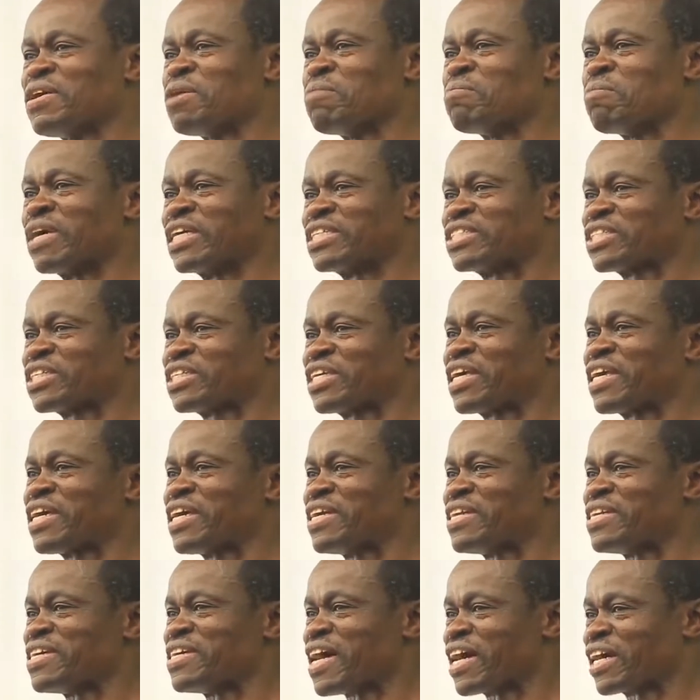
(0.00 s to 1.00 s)

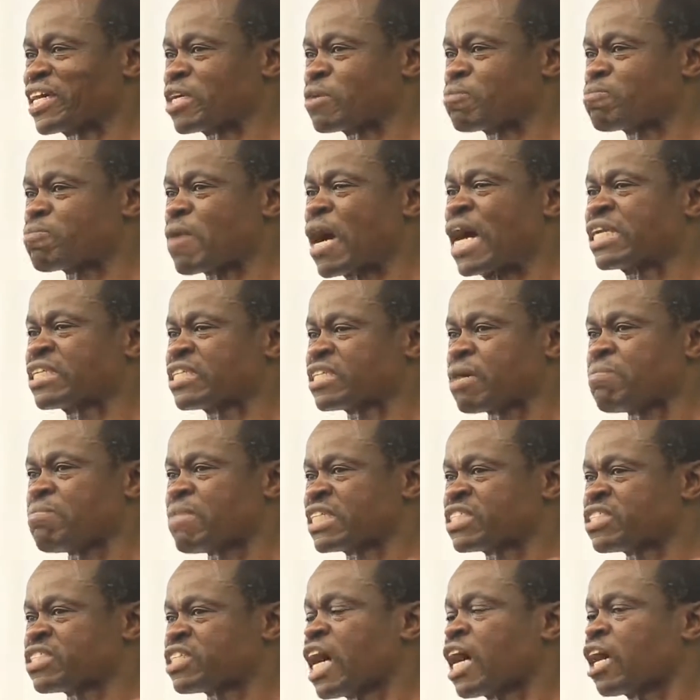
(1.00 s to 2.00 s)
maskini akipata
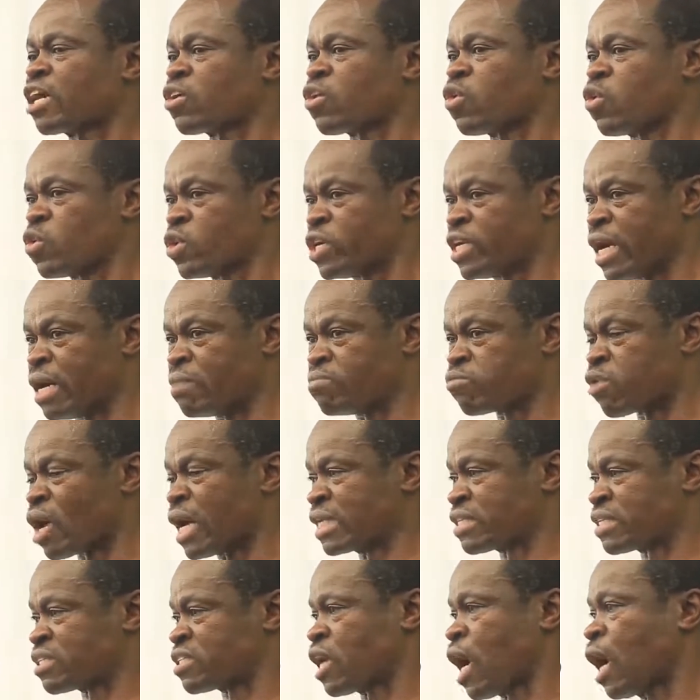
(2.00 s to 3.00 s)
matako
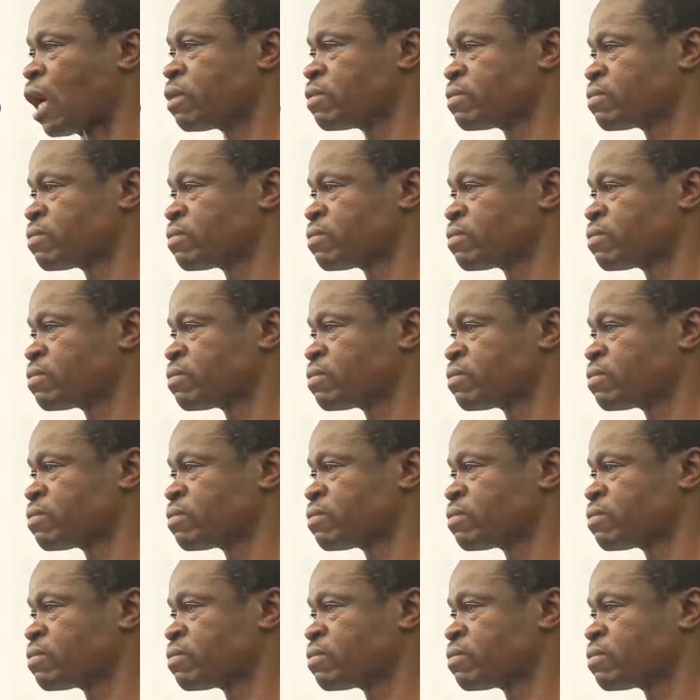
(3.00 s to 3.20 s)
huliambwata.